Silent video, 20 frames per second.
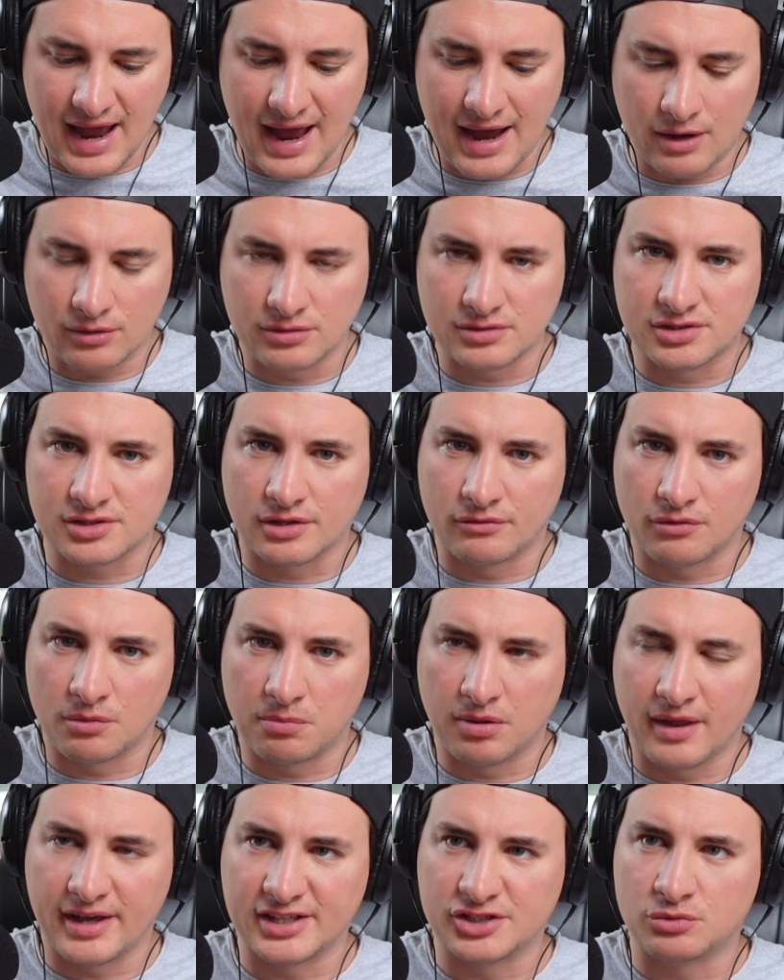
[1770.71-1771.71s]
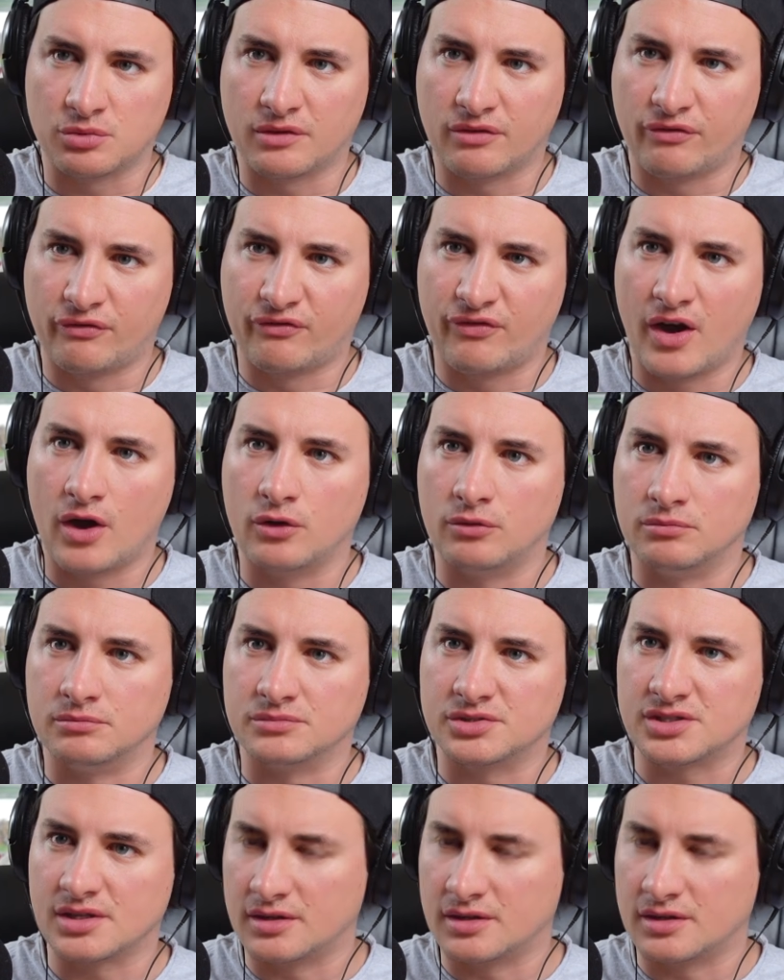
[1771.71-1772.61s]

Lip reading: out and replaced with foams?